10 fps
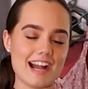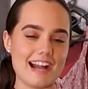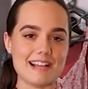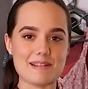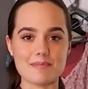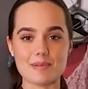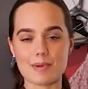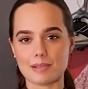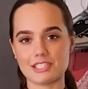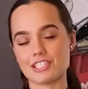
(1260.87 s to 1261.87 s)
I'm
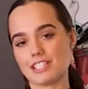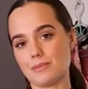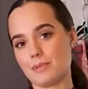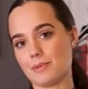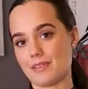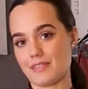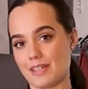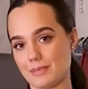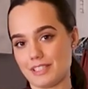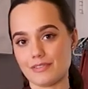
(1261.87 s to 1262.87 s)
probably just gonna be with my
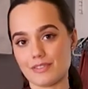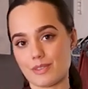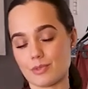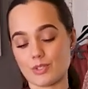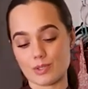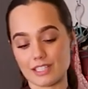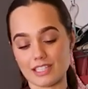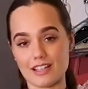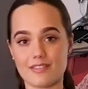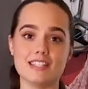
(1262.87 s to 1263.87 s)
family for the
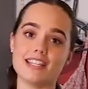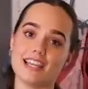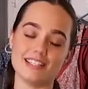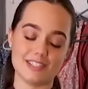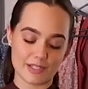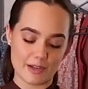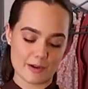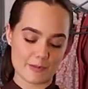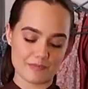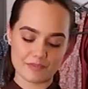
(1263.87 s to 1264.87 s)
majority of the day,
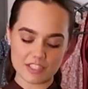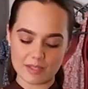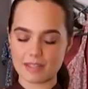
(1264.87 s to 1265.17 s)
so just